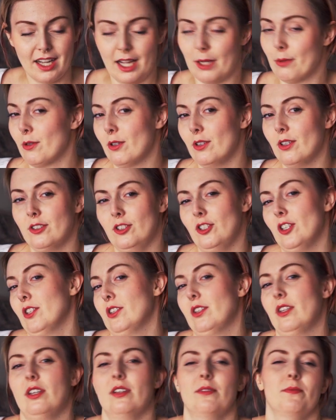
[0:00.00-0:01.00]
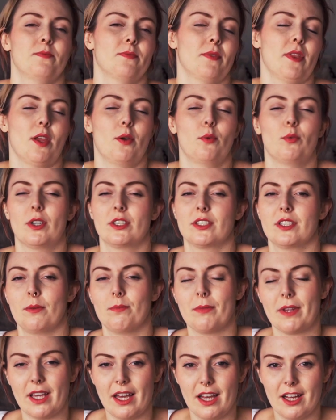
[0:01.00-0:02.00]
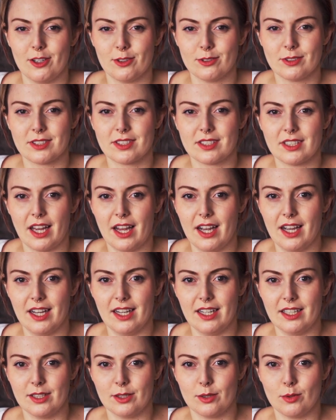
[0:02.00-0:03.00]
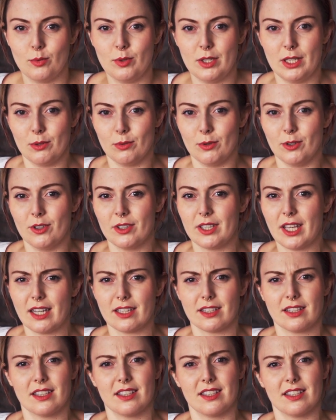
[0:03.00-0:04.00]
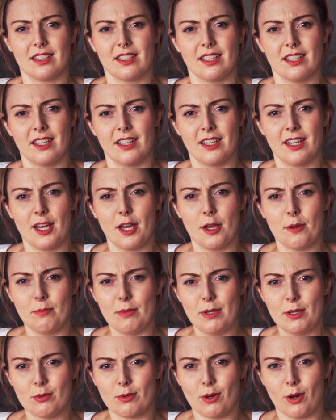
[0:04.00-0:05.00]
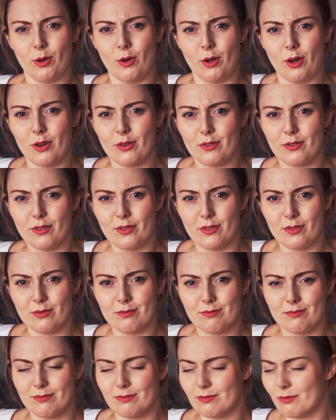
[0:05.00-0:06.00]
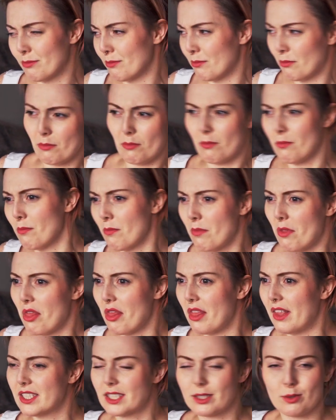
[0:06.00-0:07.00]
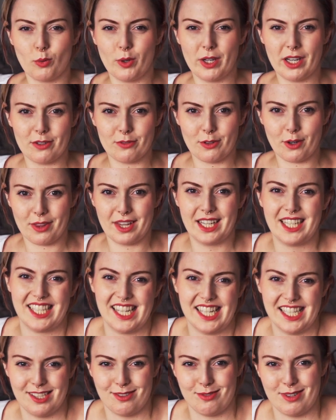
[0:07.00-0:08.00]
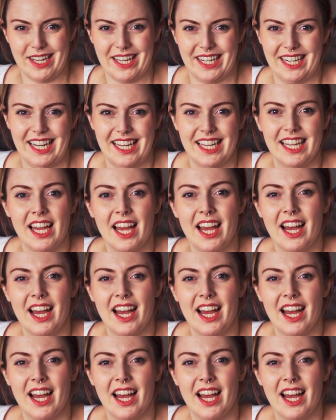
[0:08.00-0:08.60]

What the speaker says: I'm gonna just wear something else and we will get B-roll of this whenever this is ready.